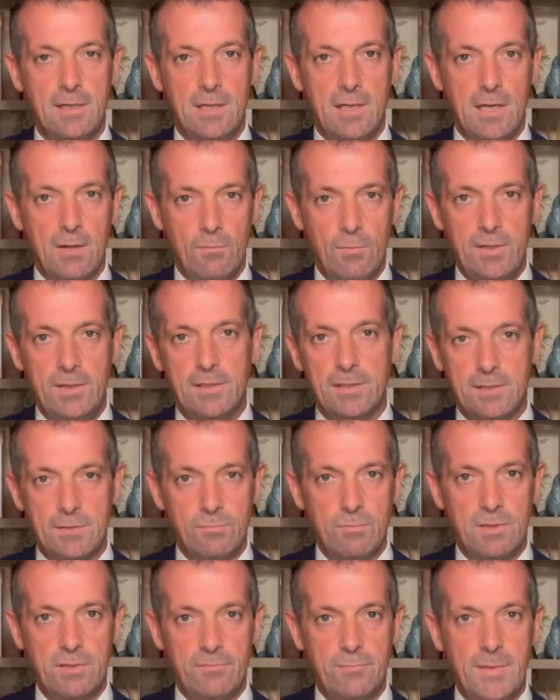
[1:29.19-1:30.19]
A witness
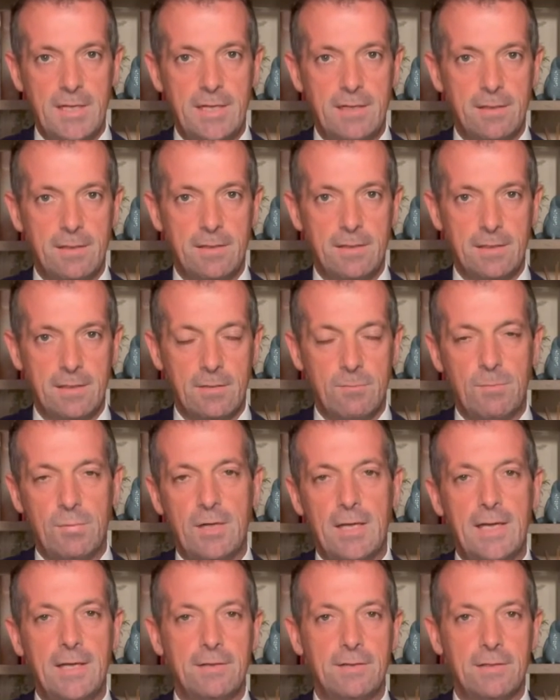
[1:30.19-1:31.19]
would have made a
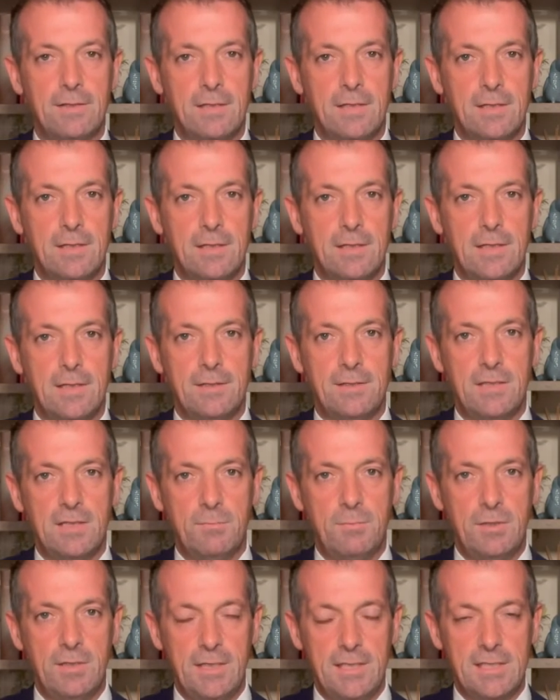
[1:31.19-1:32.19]
complaint to the
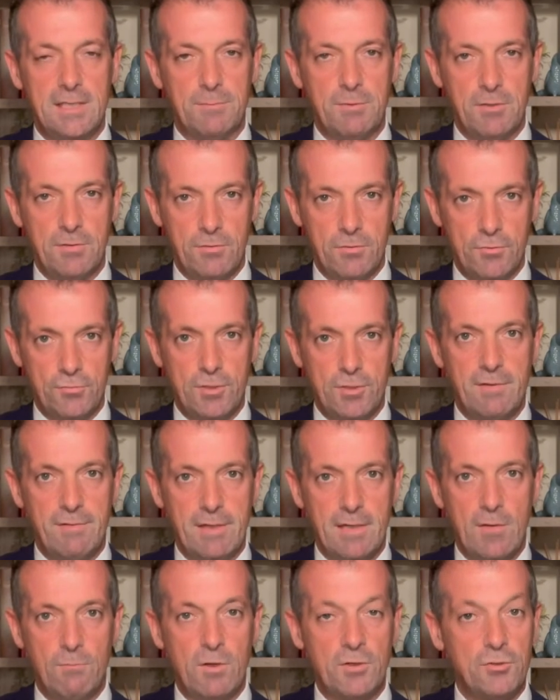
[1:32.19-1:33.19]
police about your
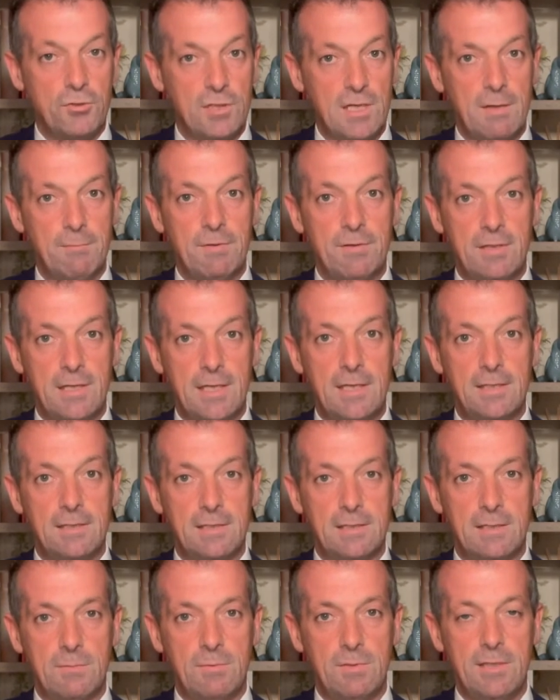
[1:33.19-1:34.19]
driving, and what should happen then is
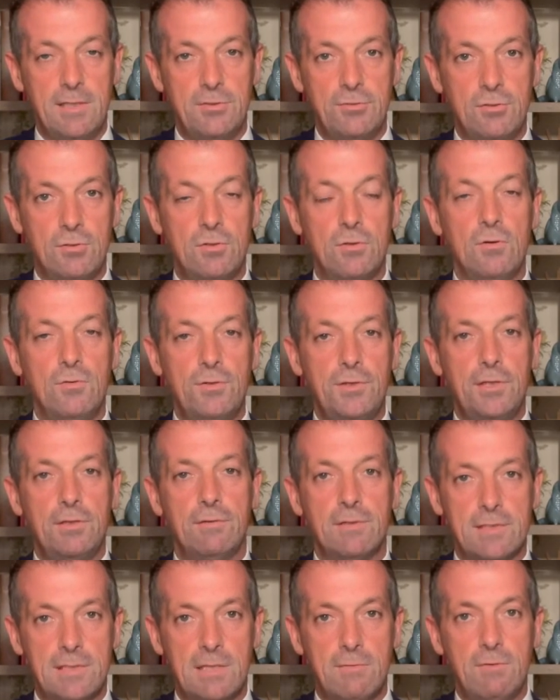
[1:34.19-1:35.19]
that the police should go to you
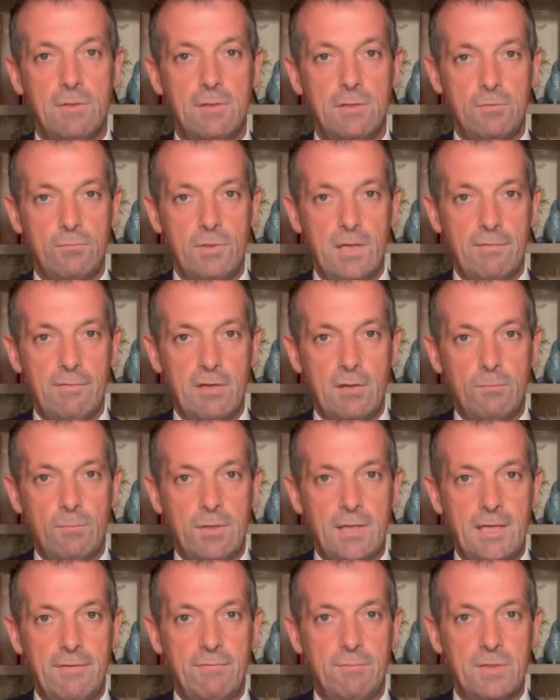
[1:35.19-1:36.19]
and say, well, look, we have a
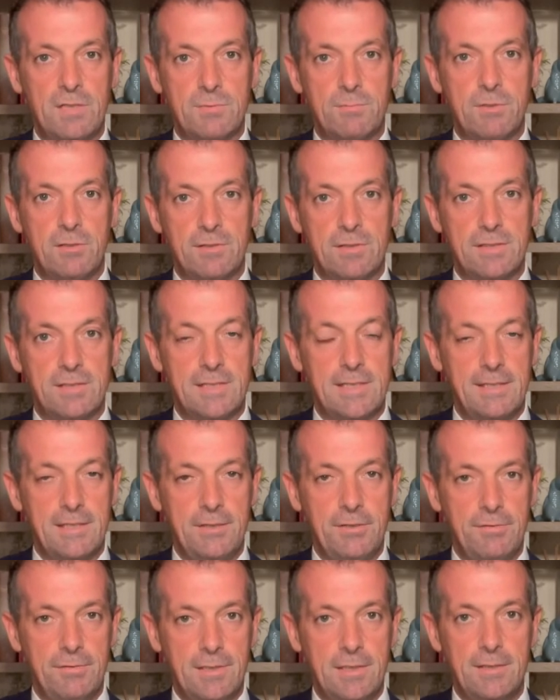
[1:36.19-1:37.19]
complaint from this person saying that
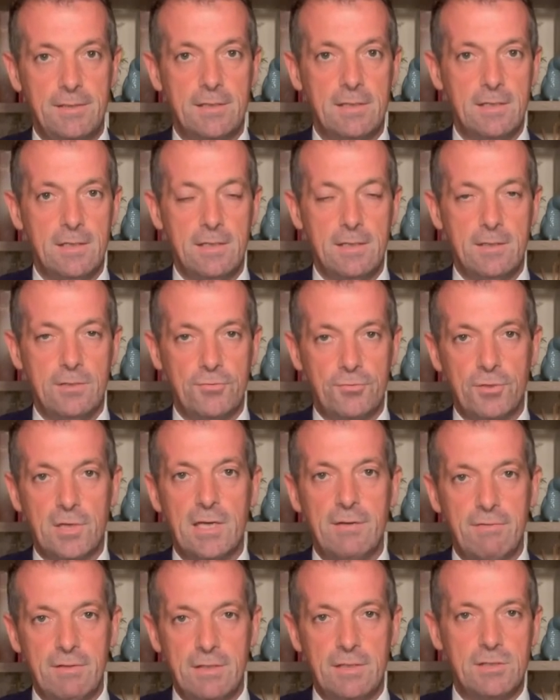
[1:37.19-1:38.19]
you did
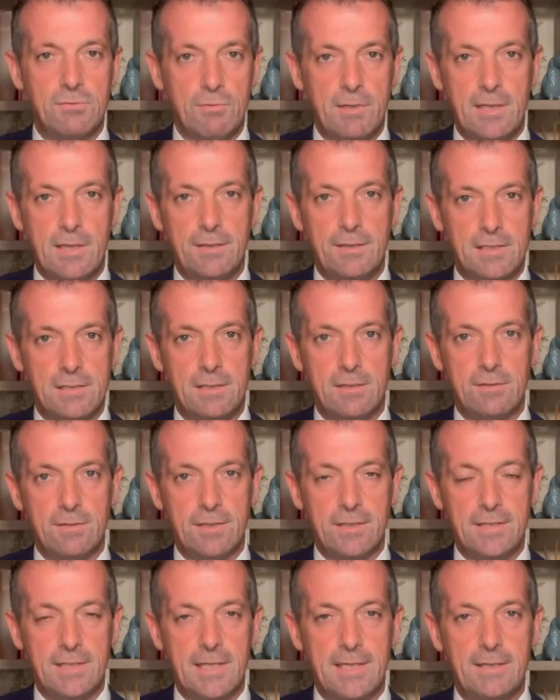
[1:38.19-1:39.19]
drive in this way on this certain
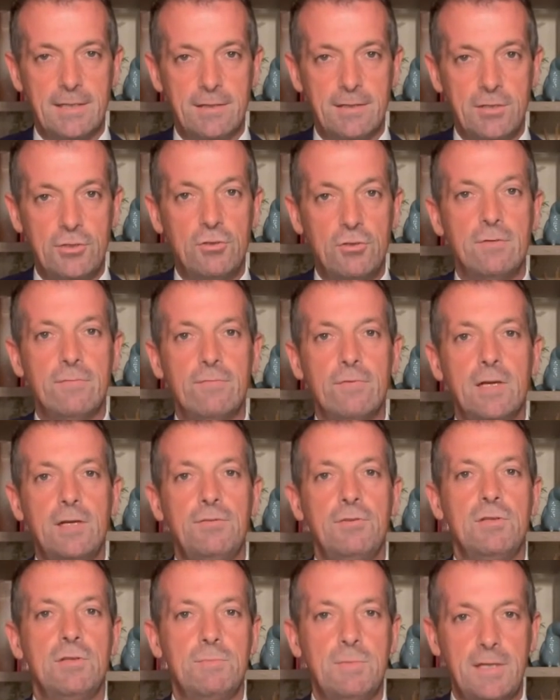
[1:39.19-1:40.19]
date, and they should invite
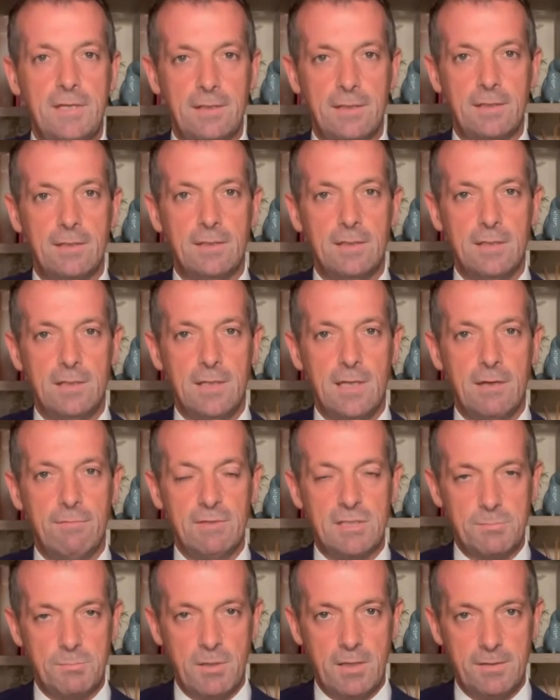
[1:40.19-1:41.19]
you to make a
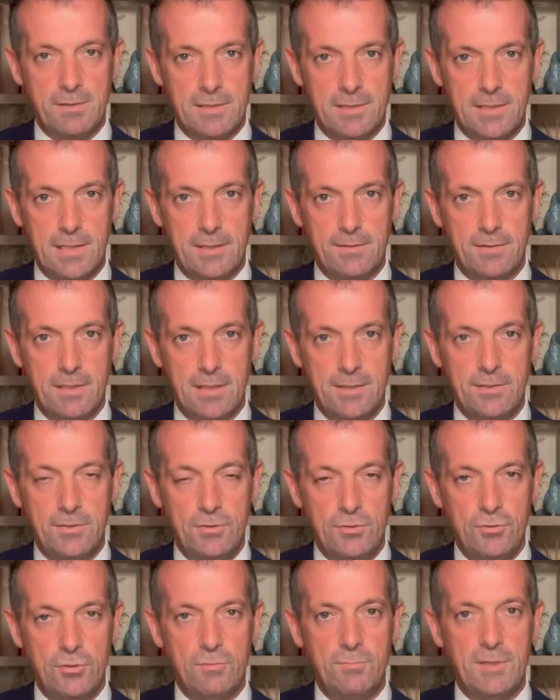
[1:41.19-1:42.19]
response to that, and you
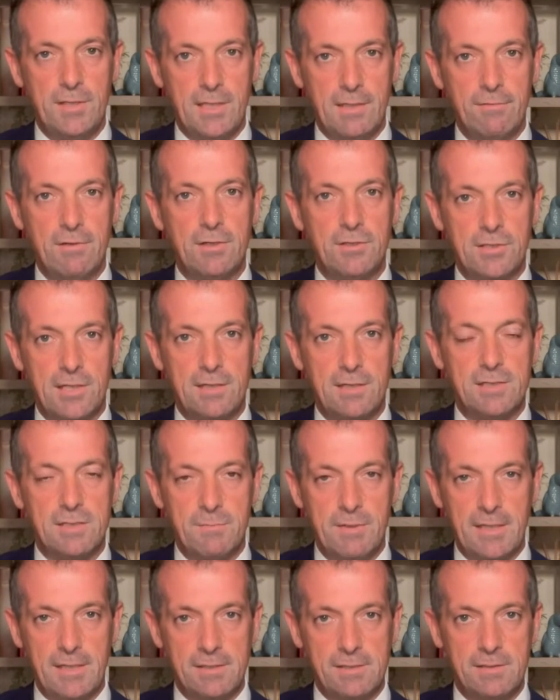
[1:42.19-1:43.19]
should be given a chance to
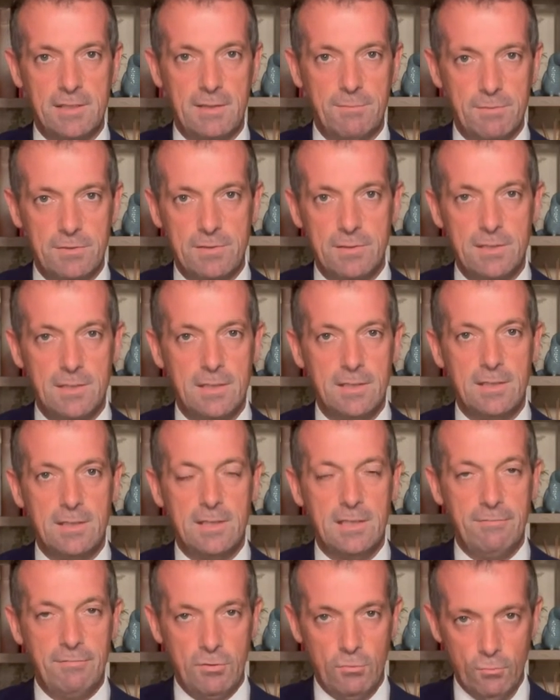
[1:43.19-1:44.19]
make a statement
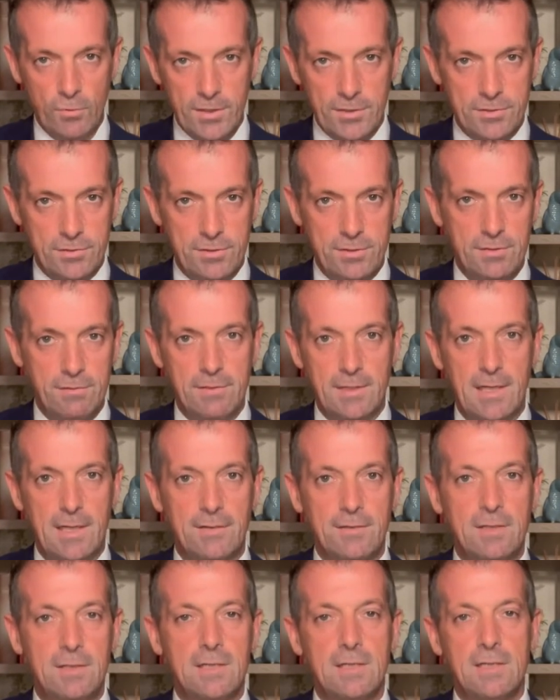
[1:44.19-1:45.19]
if you wish to do that.
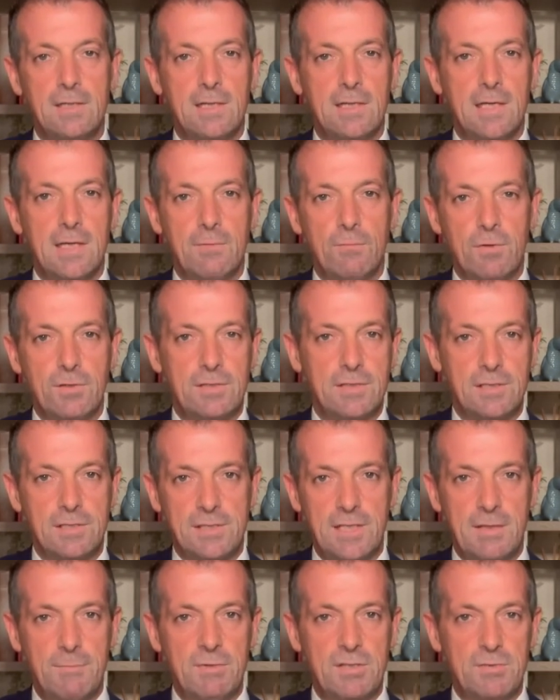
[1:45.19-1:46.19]
And once the
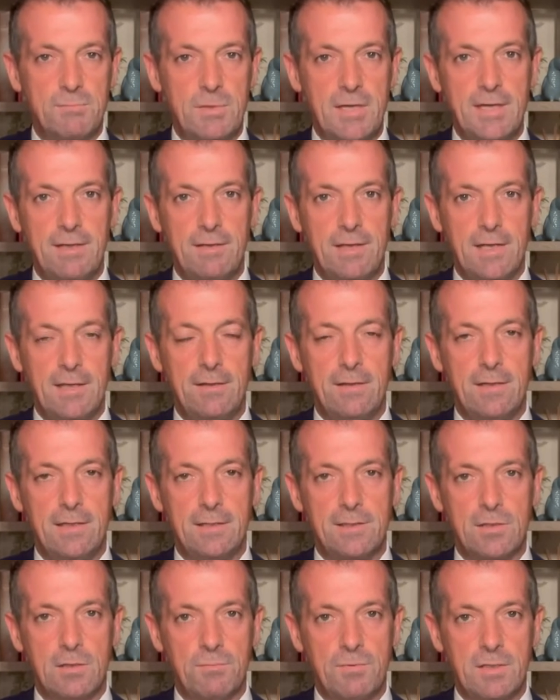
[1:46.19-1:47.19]
statement is made, then
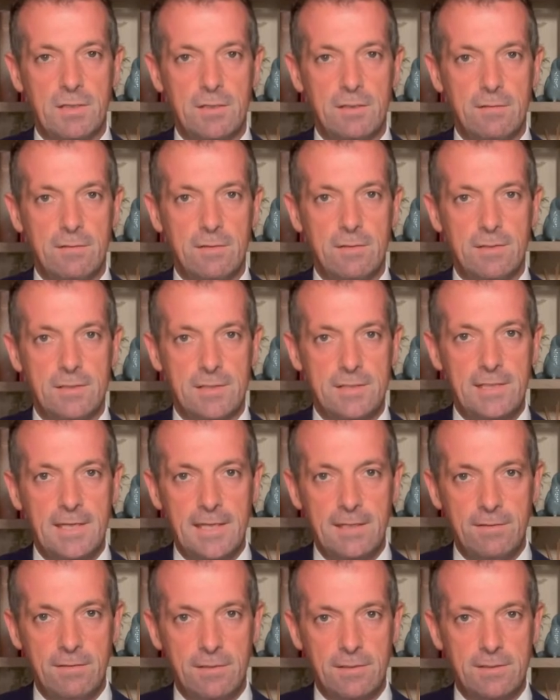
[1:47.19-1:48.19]
it's up to the
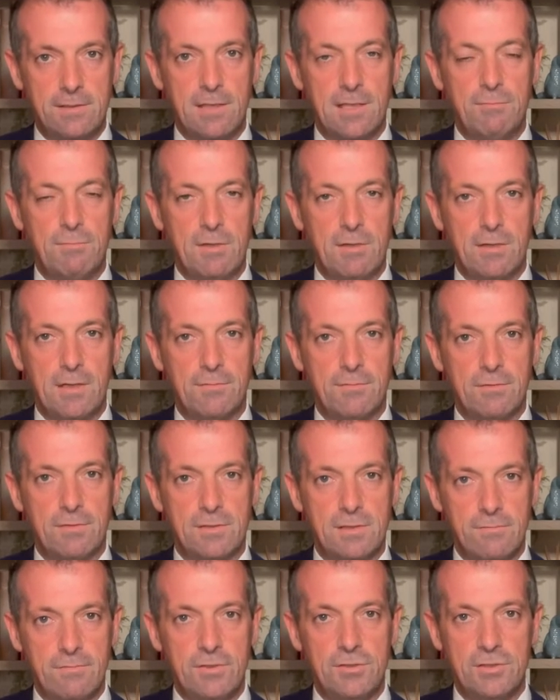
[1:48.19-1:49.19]
state to decide whether or not there's
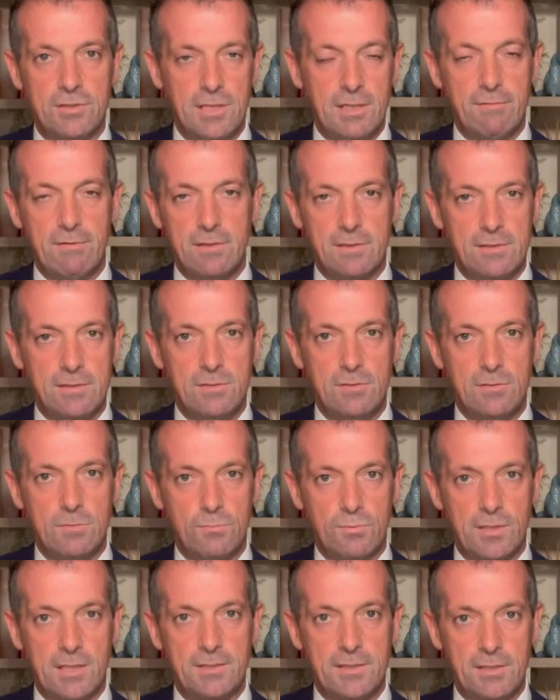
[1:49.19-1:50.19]
sufficient evidence to
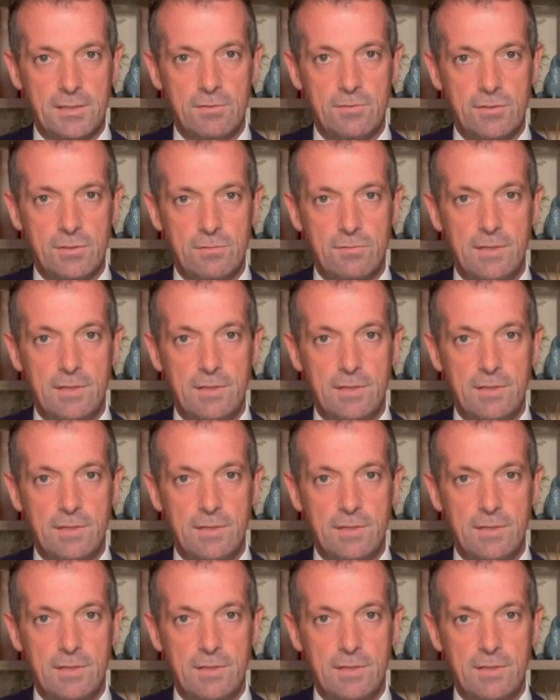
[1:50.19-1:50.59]
prosecute you.